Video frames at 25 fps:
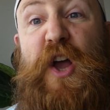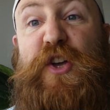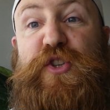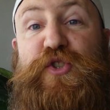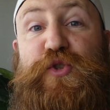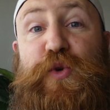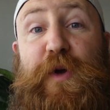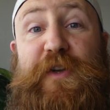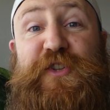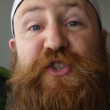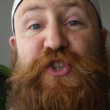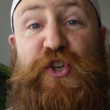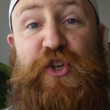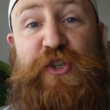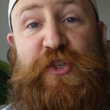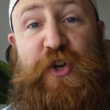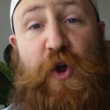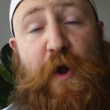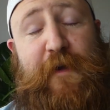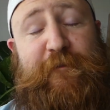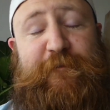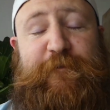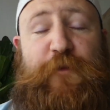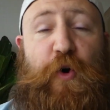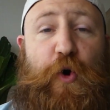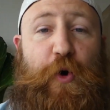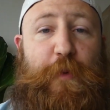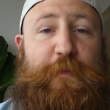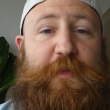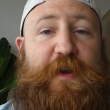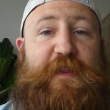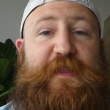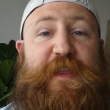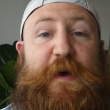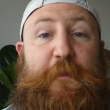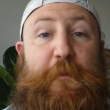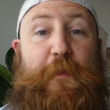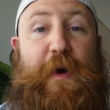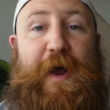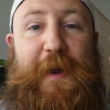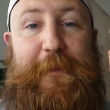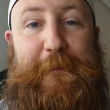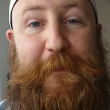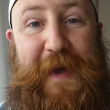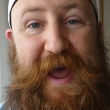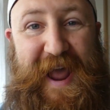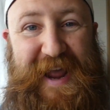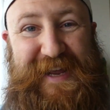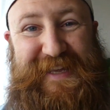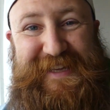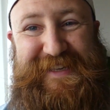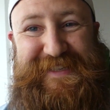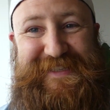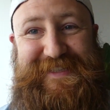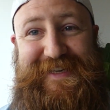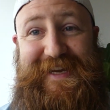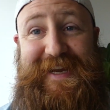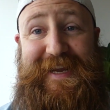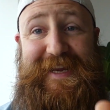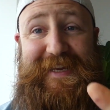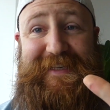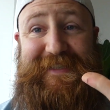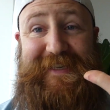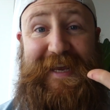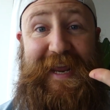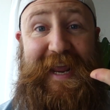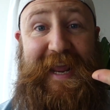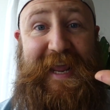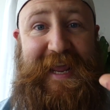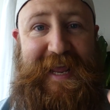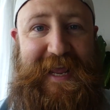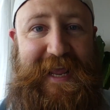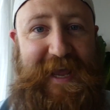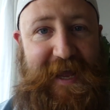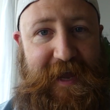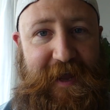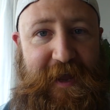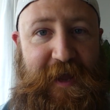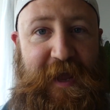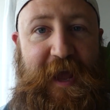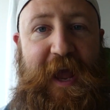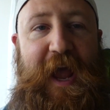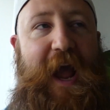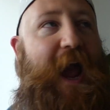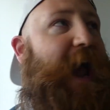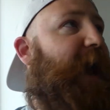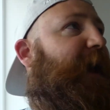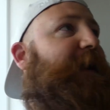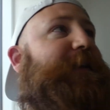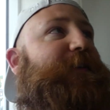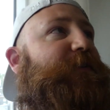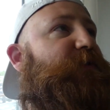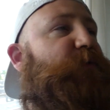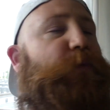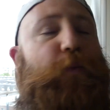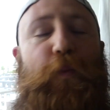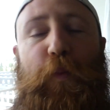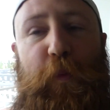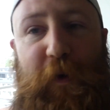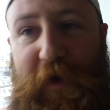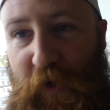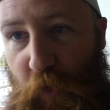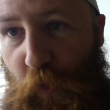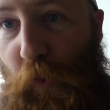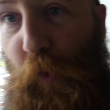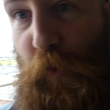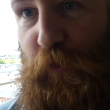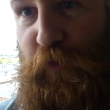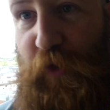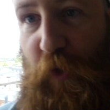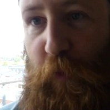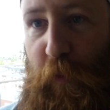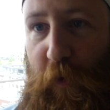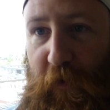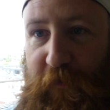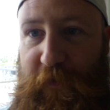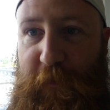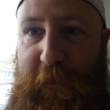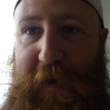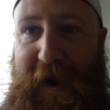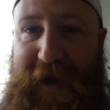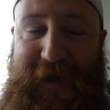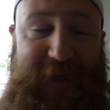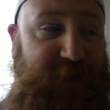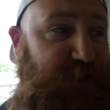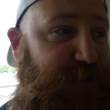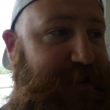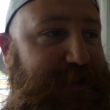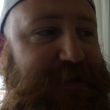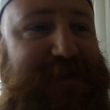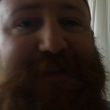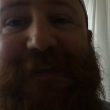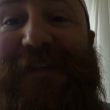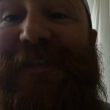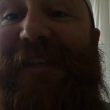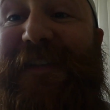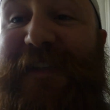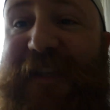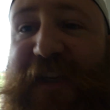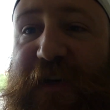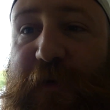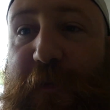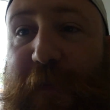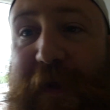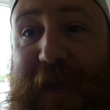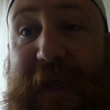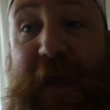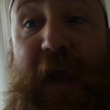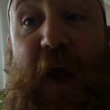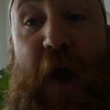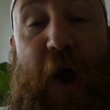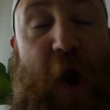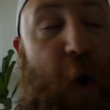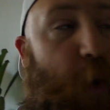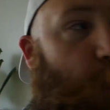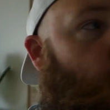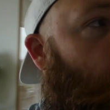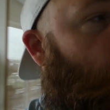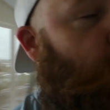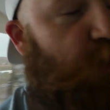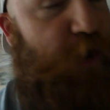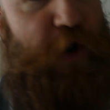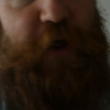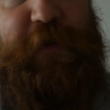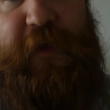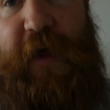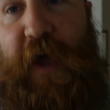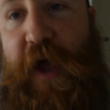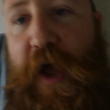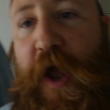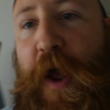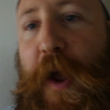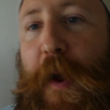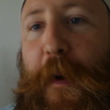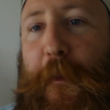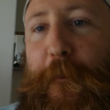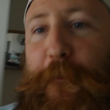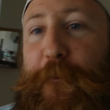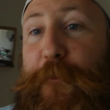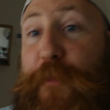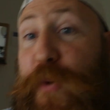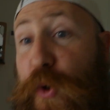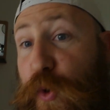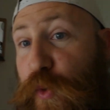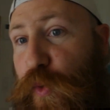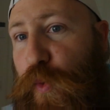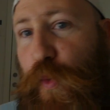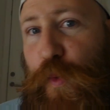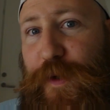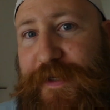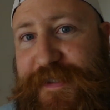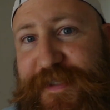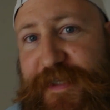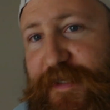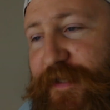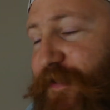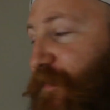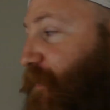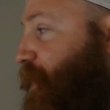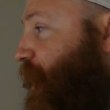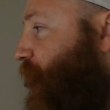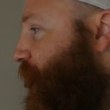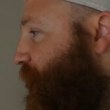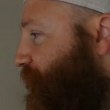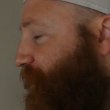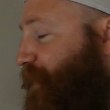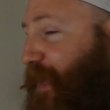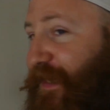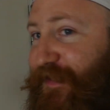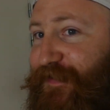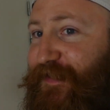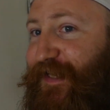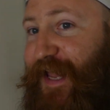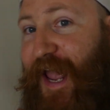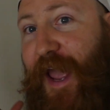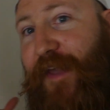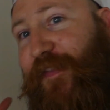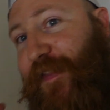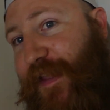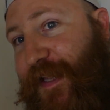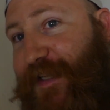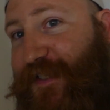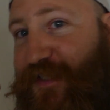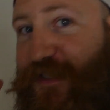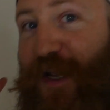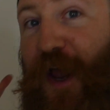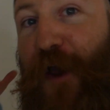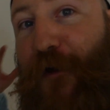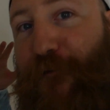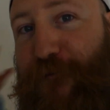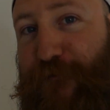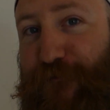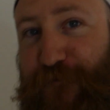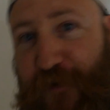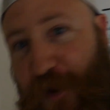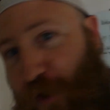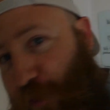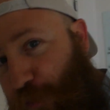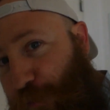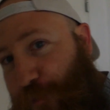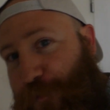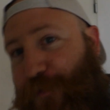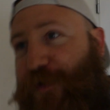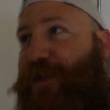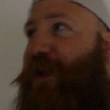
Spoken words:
So I just got informed that my package is here, and we all know what the package is. This is going to be another Boot Wizard. Let's get this filmed,